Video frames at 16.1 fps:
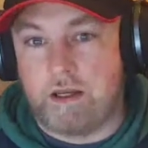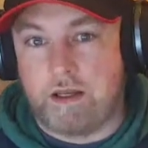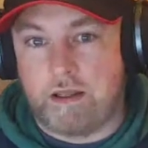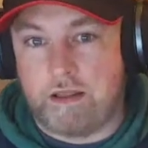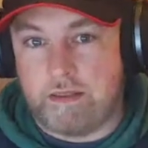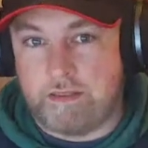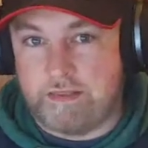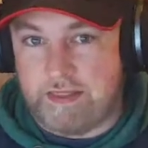
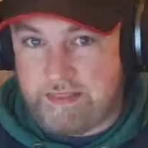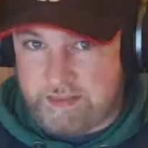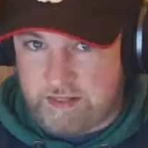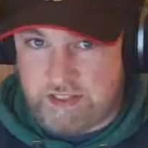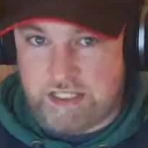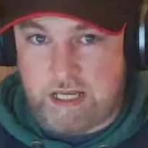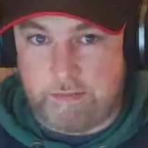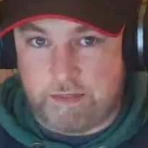They're the
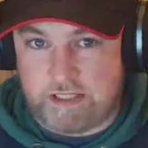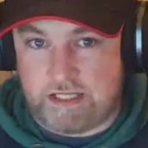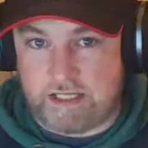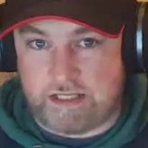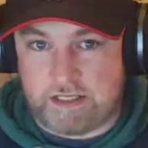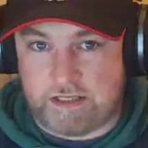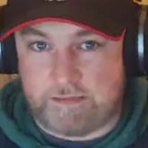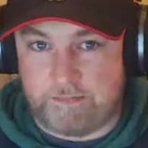same as this.
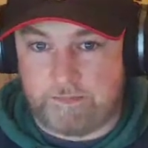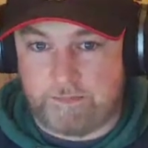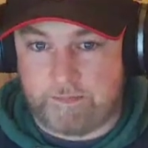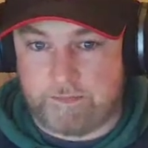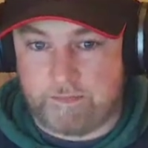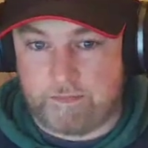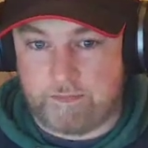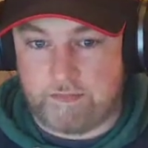
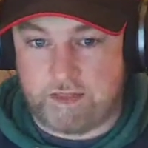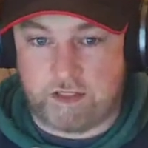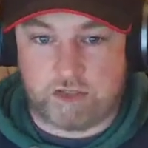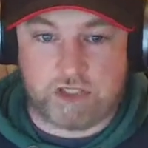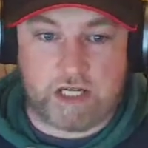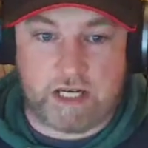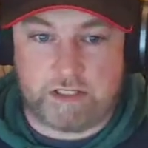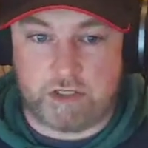They'll
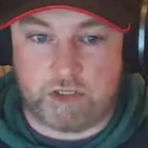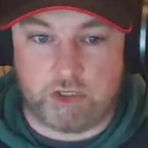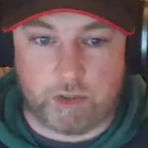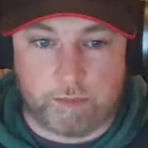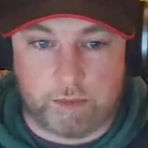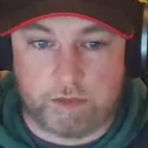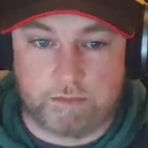charge you double